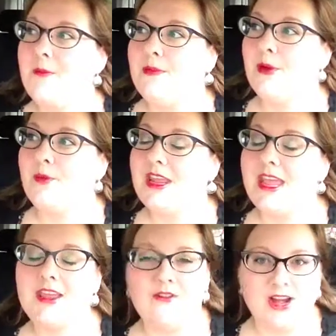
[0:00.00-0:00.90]
but we
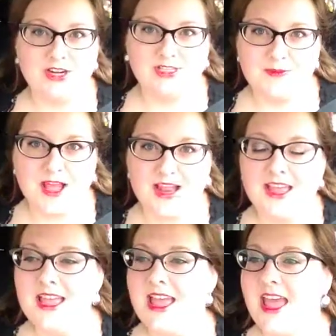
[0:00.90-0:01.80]
hit writer's block,
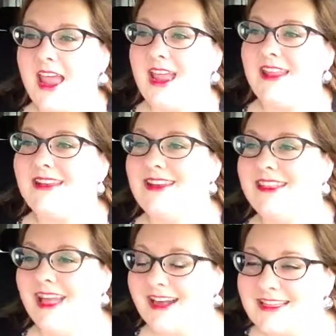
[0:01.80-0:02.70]

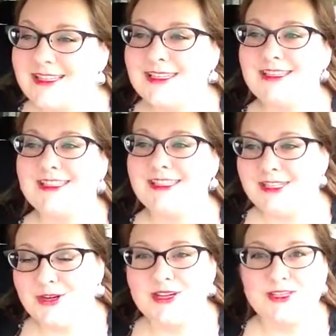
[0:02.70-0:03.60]
and that is a
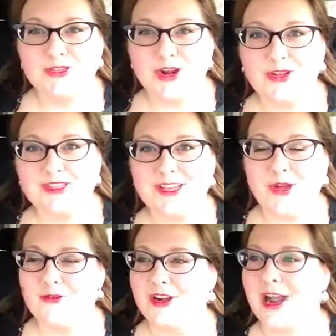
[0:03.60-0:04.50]
serious struggle to
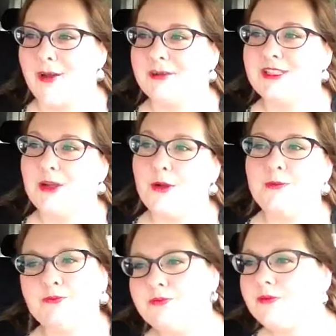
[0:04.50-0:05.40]
overcome. So
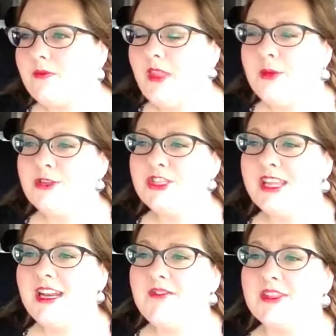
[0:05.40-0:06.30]
I'm just
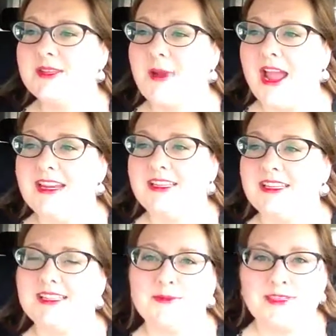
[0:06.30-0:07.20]
going to give you some
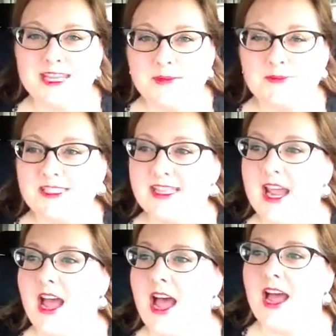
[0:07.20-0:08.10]
ideas, some tips,
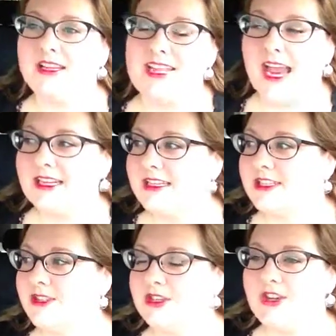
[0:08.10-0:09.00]

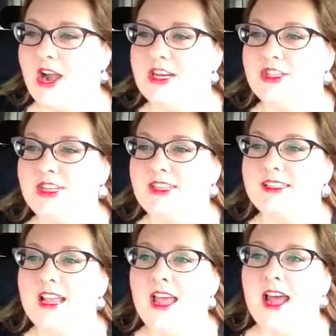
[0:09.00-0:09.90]
tactics or strategies
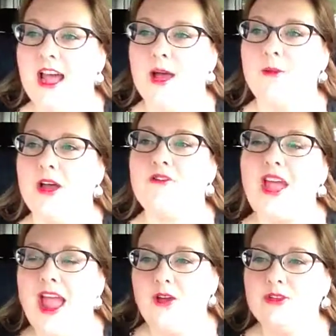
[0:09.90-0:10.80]
of
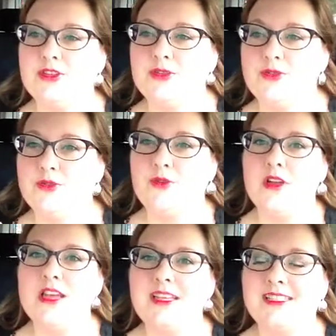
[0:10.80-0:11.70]
how
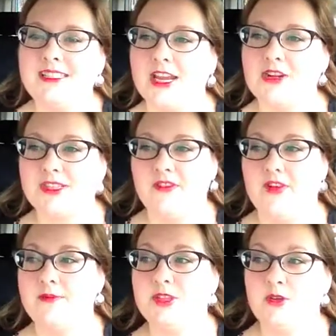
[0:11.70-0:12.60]
to set yourself up so